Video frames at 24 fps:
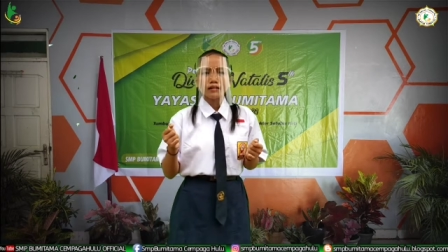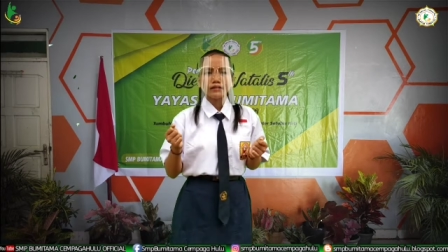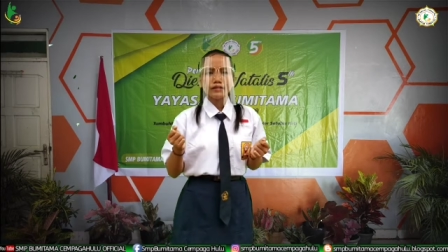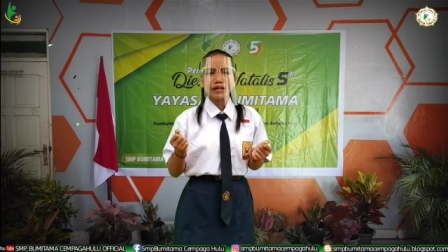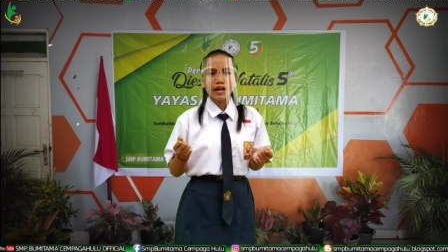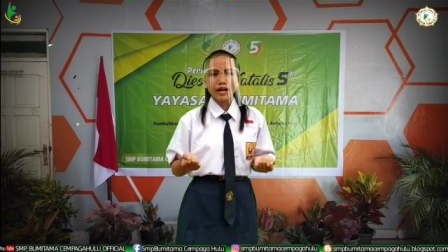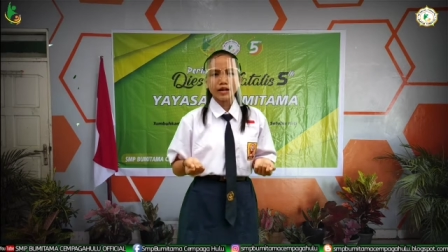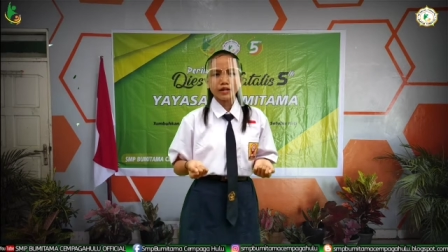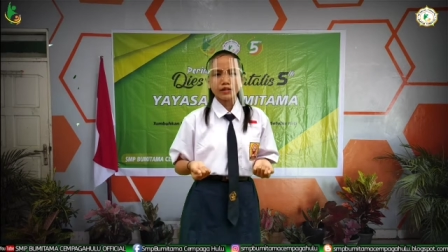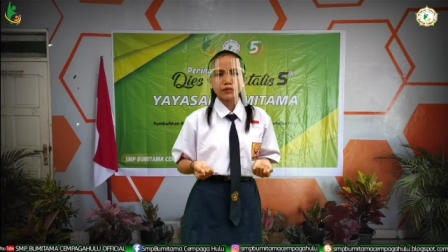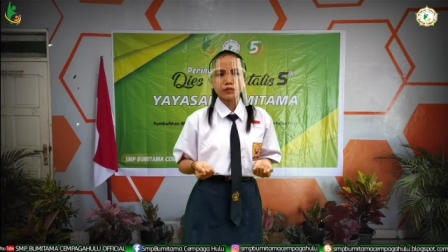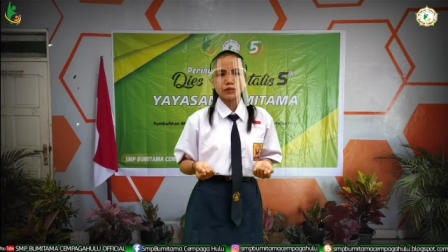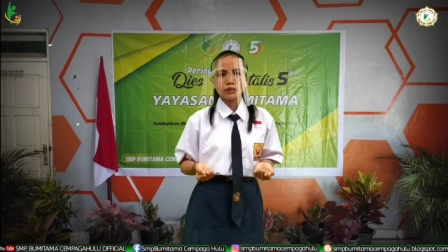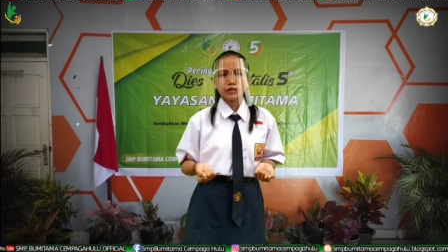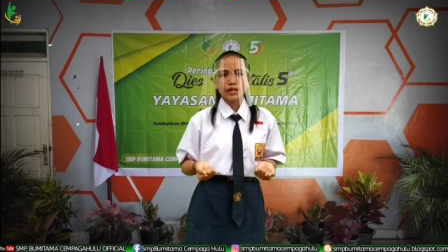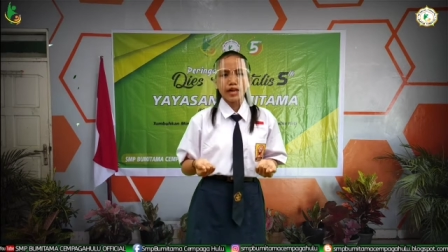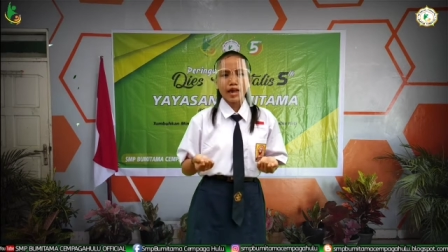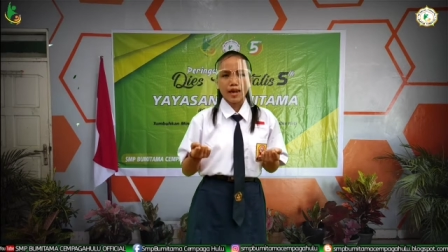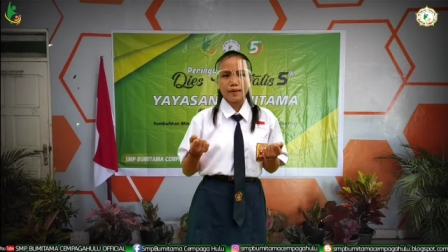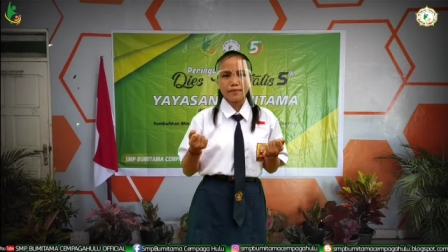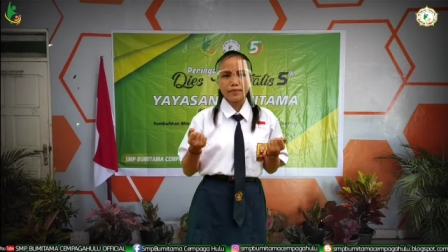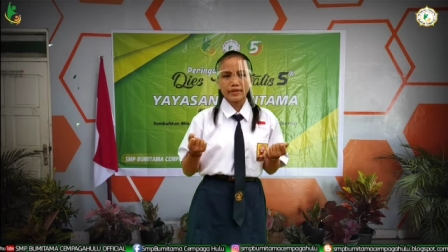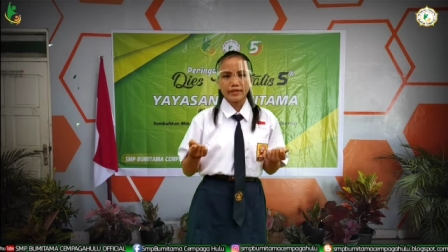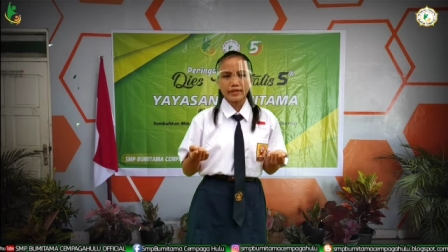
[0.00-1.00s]
Their good
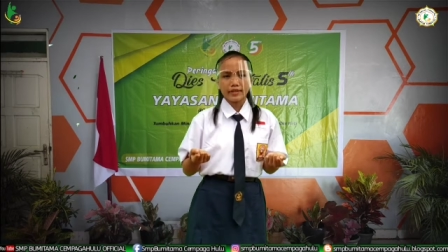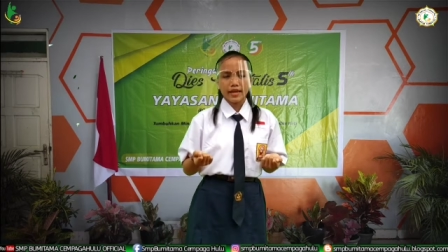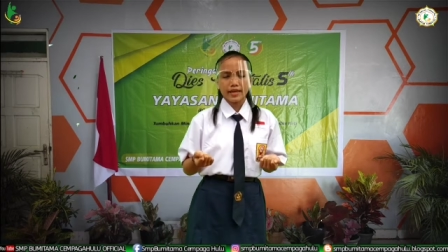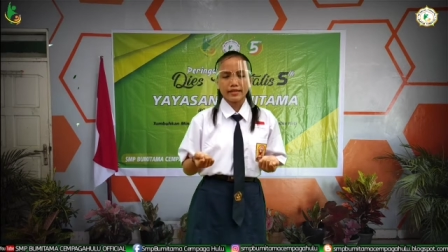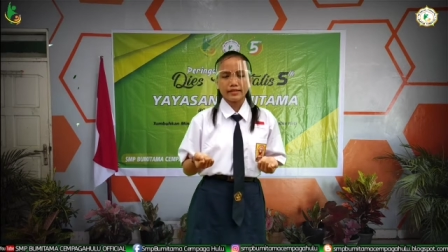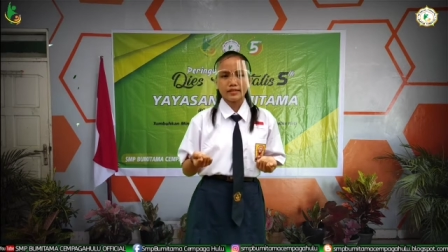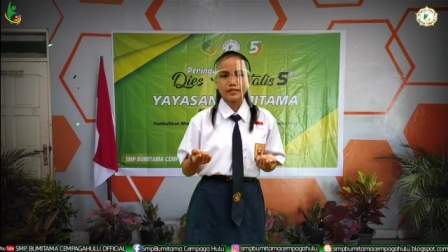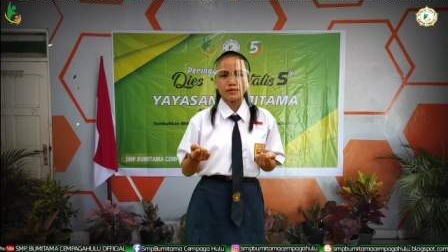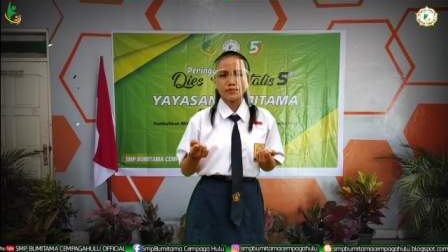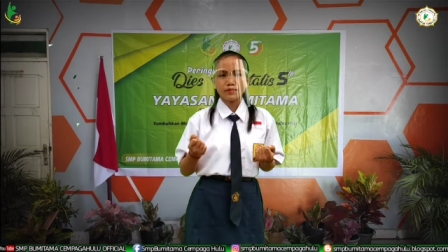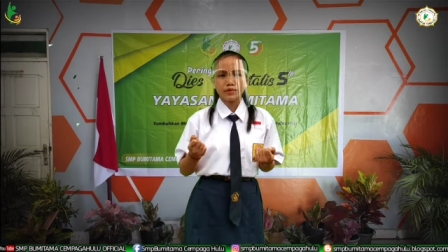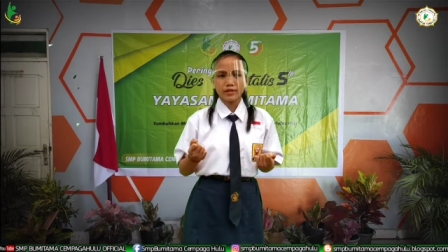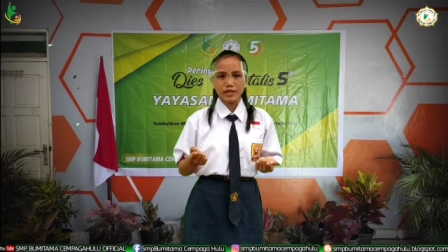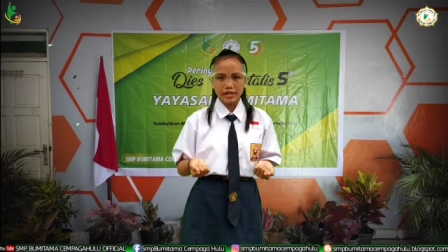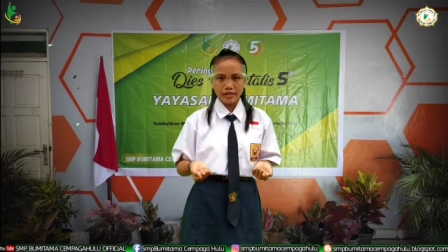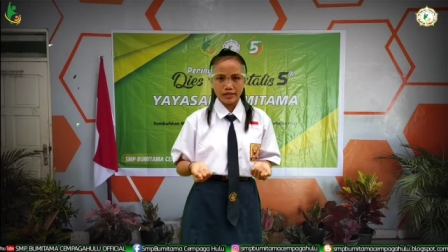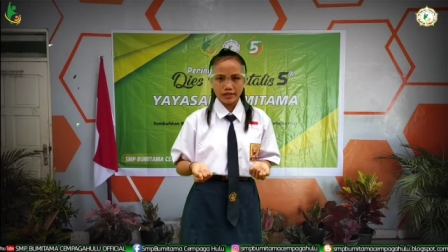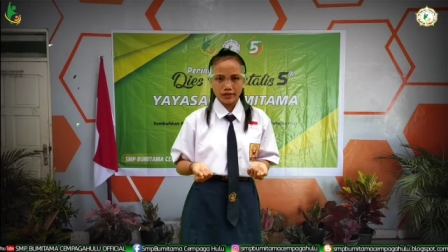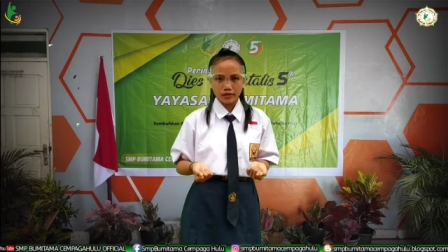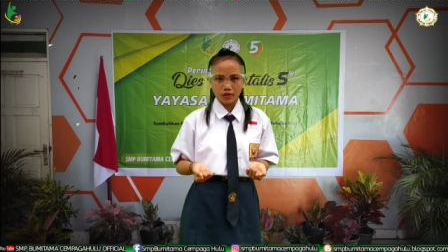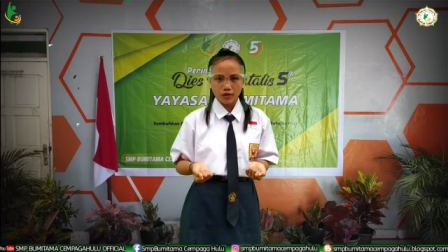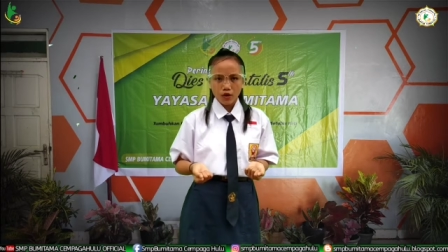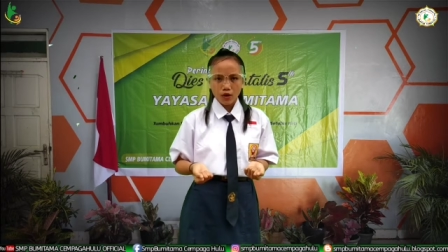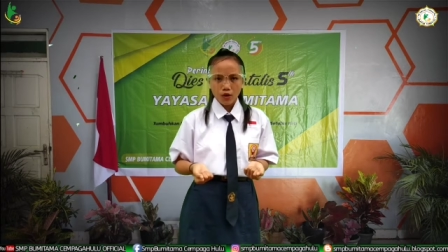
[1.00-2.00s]
habit and
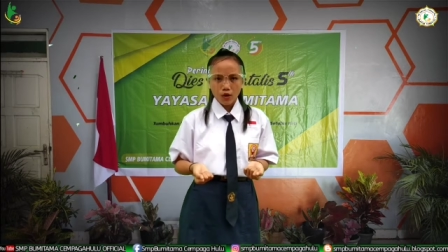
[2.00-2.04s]
spirit